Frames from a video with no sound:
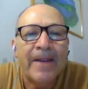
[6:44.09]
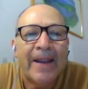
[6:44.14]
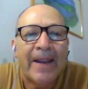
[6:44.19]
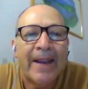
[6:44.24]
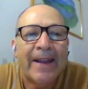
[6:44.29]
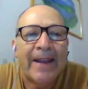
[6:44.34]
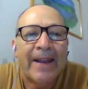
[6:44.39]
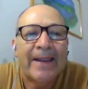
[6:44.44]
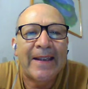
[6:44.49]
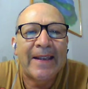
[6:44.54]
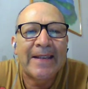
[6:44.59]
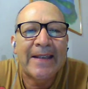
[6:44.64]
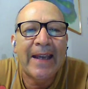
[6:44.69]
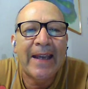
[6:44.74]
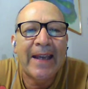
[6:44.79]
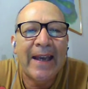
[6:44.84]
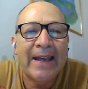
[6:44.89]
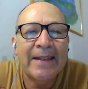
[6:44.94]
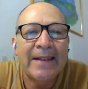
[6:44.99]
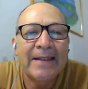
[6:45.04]
in this
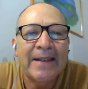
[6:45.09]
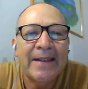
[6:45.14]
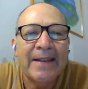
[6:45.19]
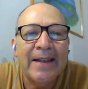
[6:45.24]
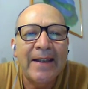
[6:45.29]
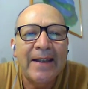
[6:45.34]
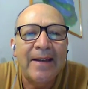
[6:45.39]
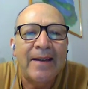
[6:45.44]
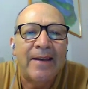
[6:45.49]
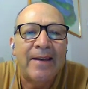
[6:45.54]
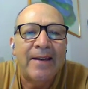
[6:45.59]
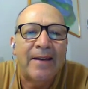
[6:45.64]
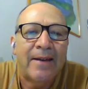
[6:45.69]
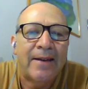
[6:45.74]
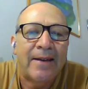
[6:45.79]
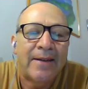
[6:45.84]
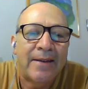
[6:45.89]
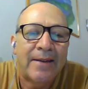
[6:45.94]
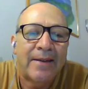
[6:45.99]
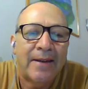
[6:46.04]
case
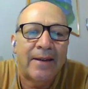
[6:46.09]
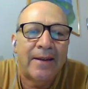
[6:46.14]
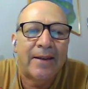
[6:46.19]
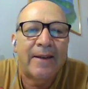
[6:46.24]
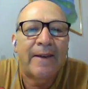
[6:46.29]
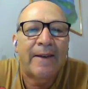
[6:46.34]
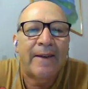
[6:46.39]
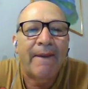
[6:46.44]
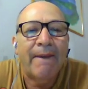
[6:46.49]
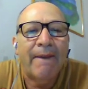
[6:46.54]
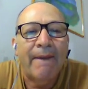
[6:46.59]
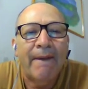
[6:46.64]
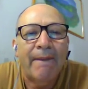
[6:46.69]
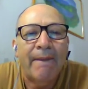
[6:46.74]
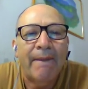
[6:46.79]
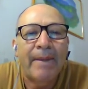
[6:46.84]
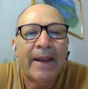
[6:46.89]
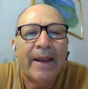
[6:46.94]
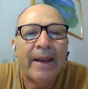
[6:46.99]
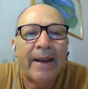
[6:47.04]
is the
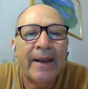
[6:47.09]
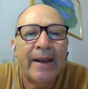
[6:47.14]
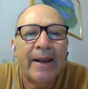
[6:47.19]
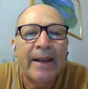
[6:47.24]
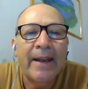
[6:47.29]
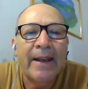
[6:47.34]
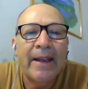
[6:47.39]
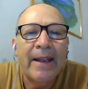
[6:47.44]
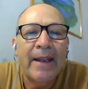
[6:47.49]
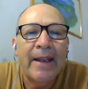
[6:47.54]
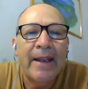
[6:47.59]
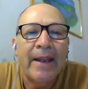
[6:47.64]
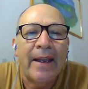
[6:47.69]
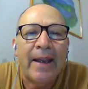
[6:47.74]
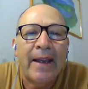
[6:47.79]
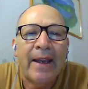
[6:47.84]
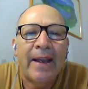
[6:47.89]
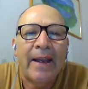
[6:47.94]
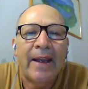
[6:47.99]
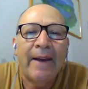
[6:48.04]
beginning,
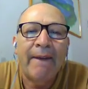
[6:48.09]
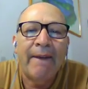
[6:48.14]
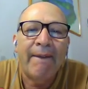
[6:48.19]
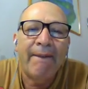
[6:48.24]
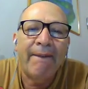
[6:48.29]
and